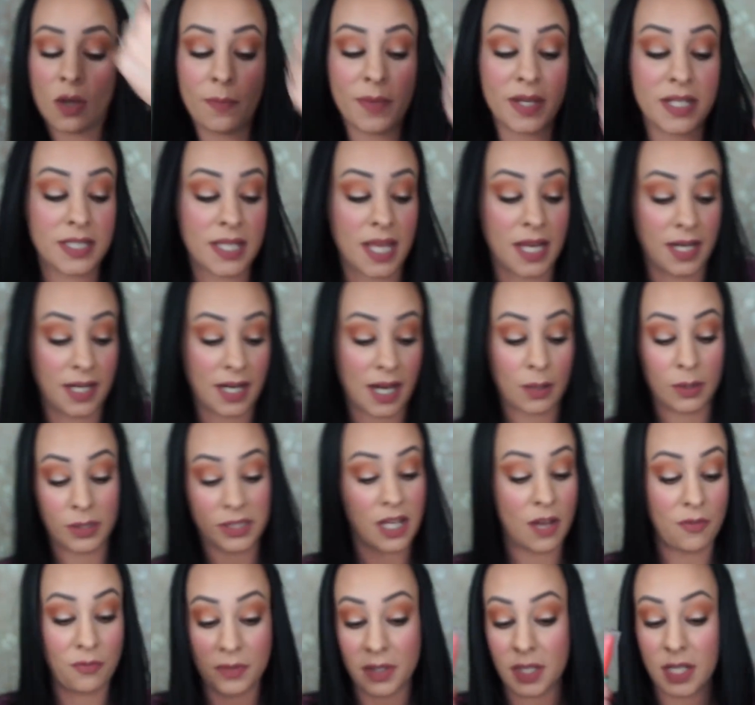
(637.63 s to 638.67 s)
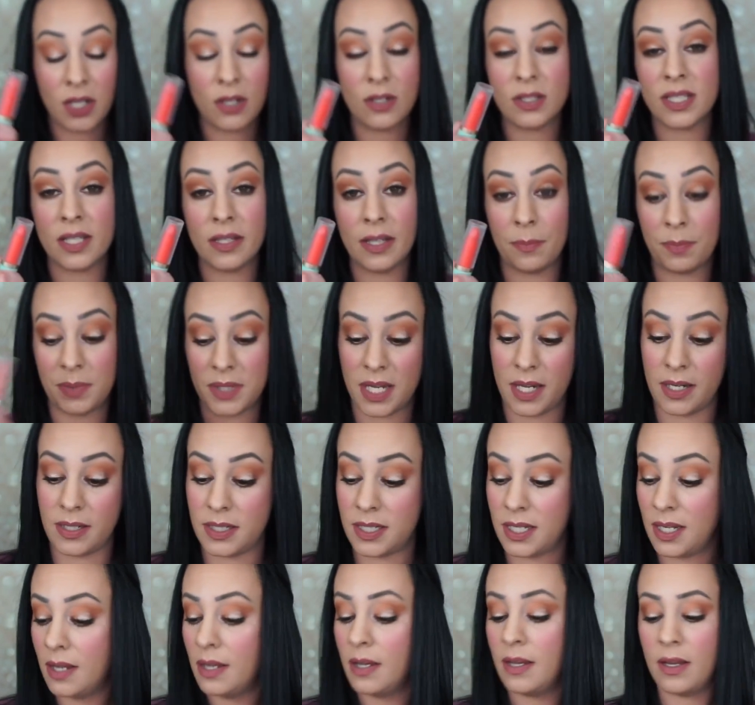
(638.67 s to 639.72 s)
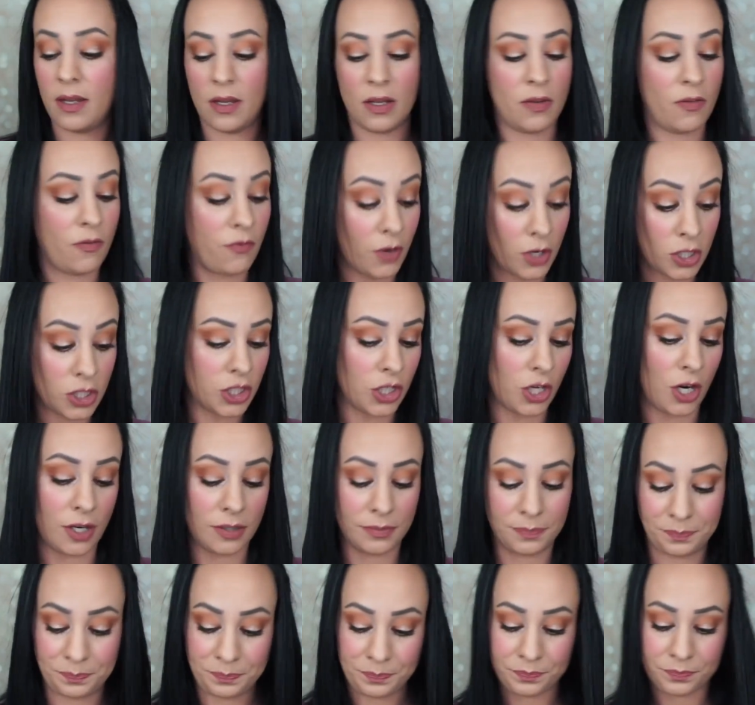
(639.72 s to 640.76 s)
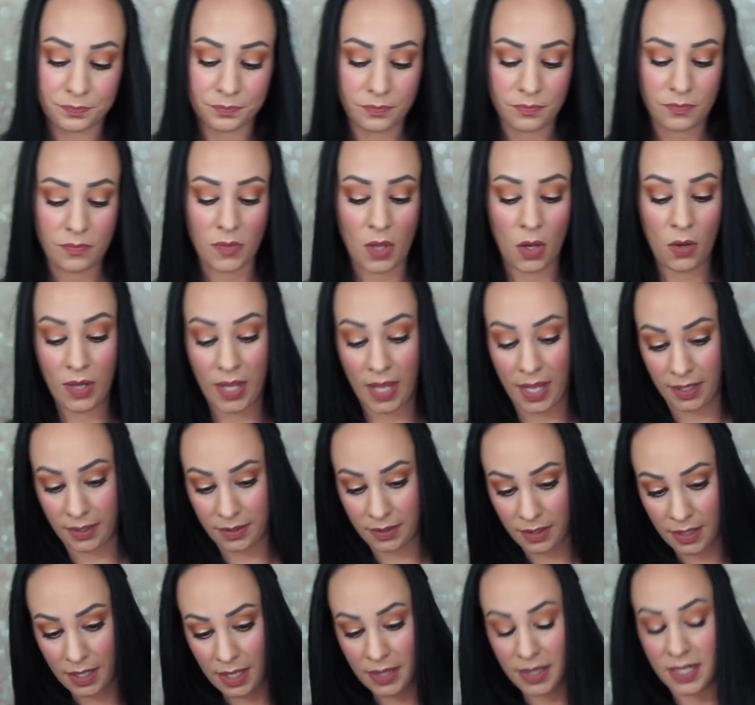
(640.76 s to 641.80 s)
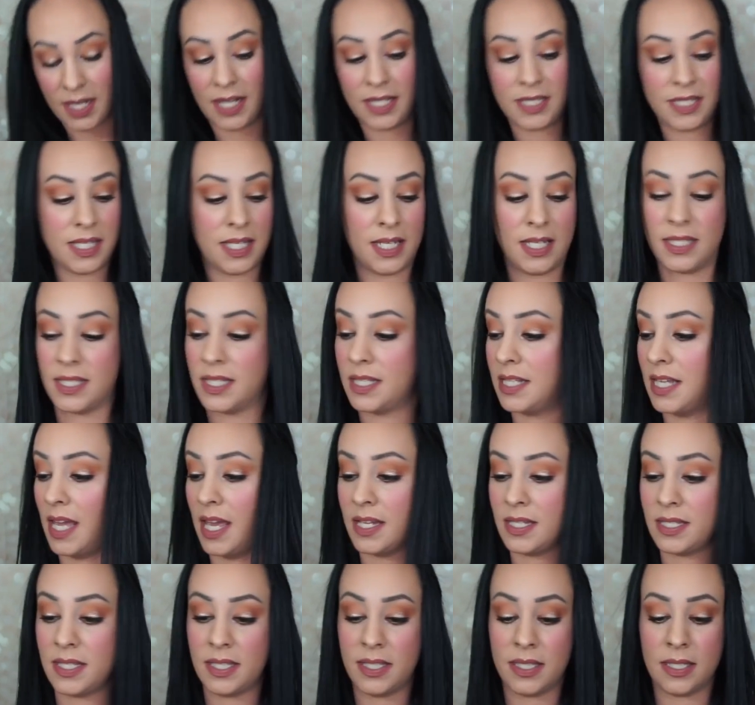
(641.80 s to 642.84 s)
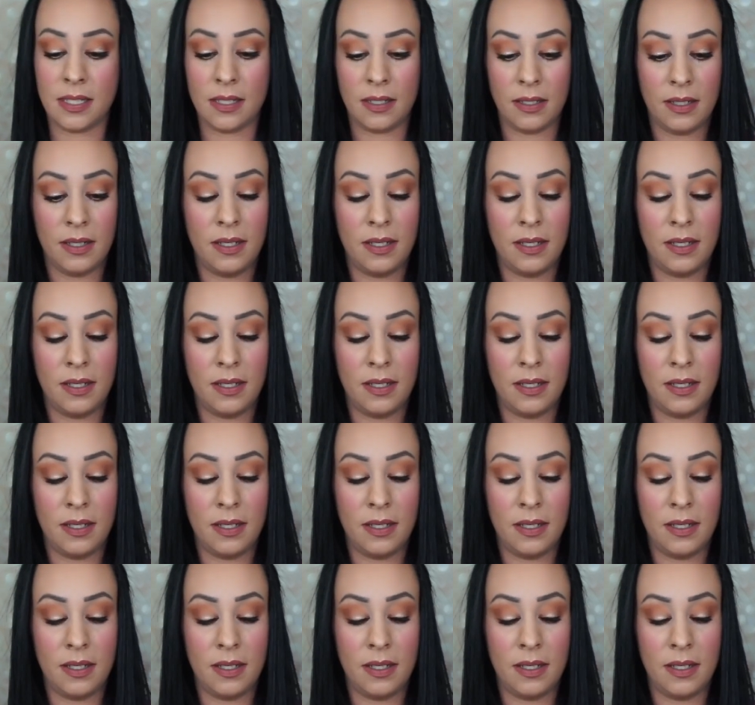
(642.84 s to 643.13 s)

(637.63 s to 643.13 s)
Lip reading: I'm excited. I'll definitely use the lip tint for sure. Okay, the next thing is this.